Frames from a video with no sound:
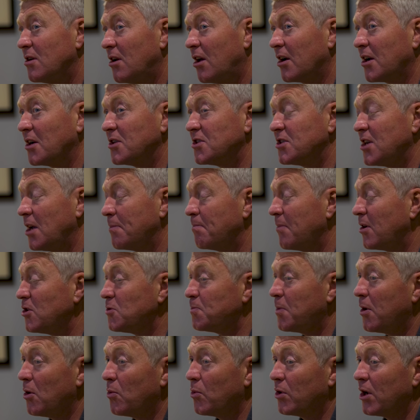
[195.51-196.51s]
Like I said,
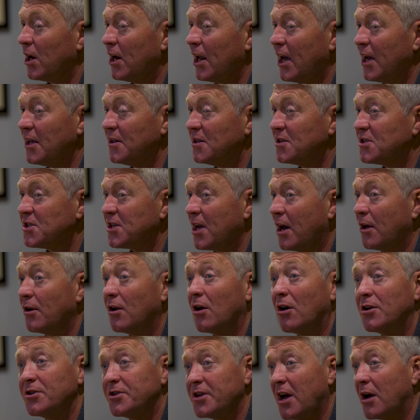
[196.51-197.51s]
most people want to lay in the sun.
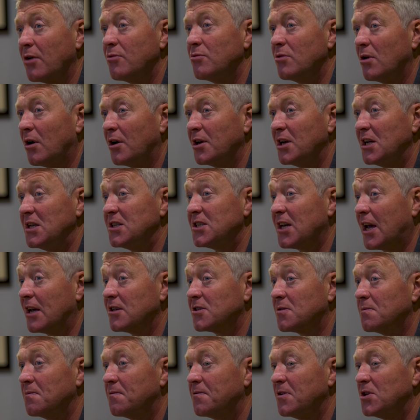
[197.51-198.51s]
I don't. I need to get
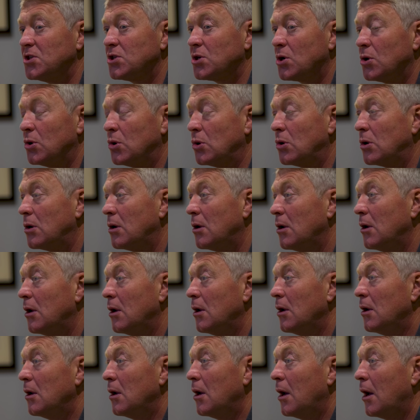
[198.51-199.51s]
some fish caught.
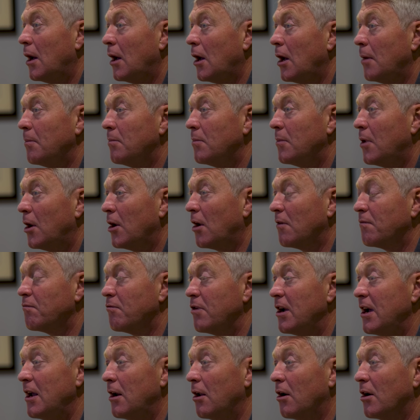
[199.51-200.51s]
Um, and I've
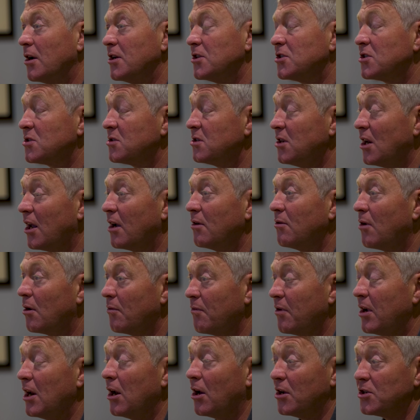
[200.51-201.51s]
realised, you know, I
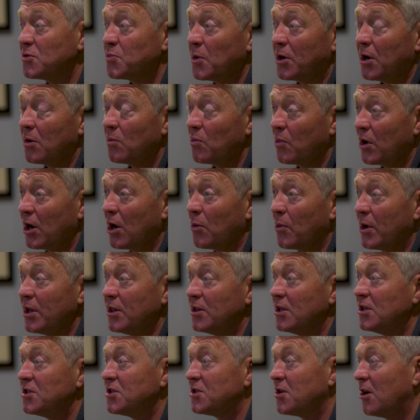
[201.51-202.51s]
realised when when I
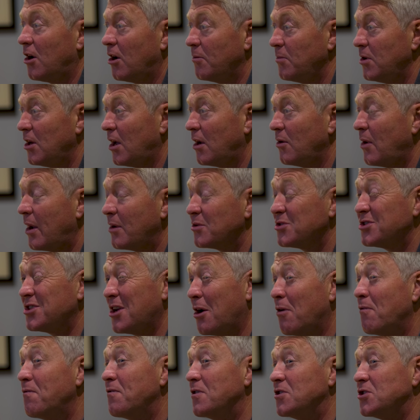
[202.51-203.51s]
went this time, you know, how
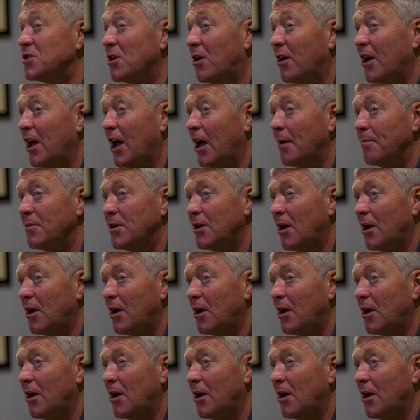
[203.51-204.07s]
selfish I am.